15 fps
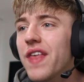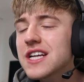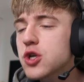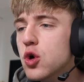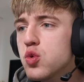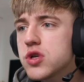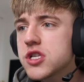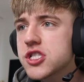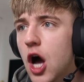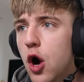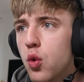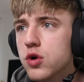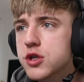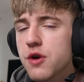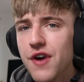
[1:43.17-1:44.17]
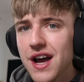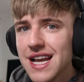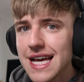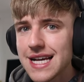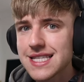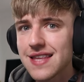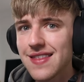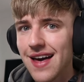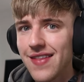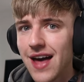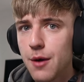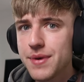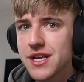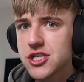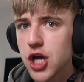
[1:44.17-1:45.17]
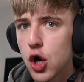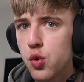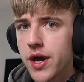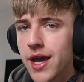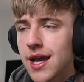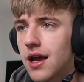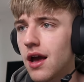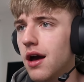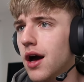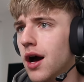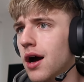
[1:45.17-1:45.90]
That's all salt. So if I licked at that, that would be salty.